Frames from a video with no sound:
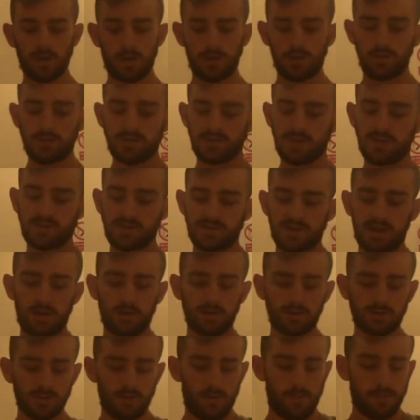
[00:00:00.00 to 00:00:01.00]
Use it in
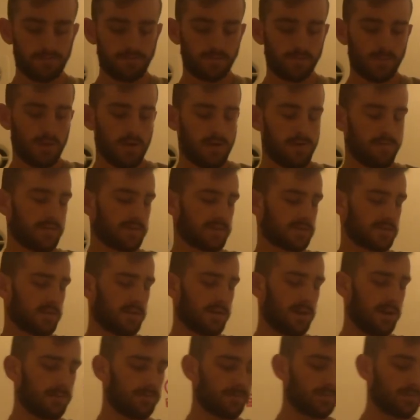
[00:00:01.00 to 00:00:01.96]
salads, things like that.